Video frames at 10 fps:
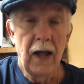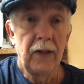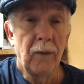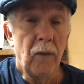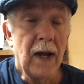
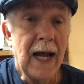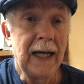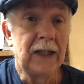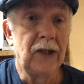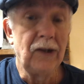The one I
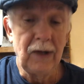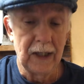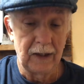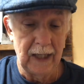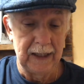do
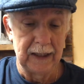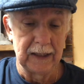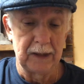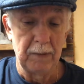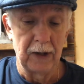think this
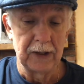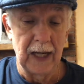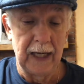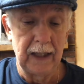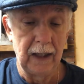smells
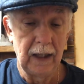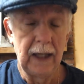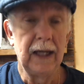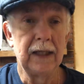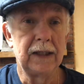like
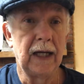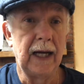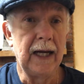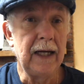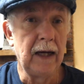is an
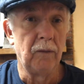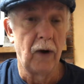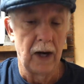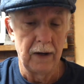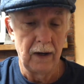indie
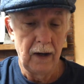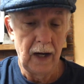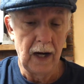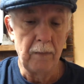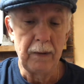one.
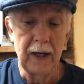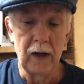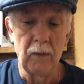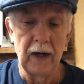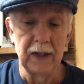And I'm probably
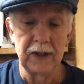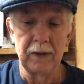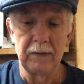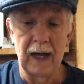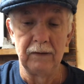going to wear this
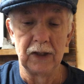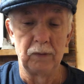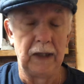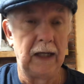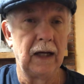sometime this
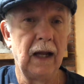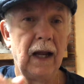week.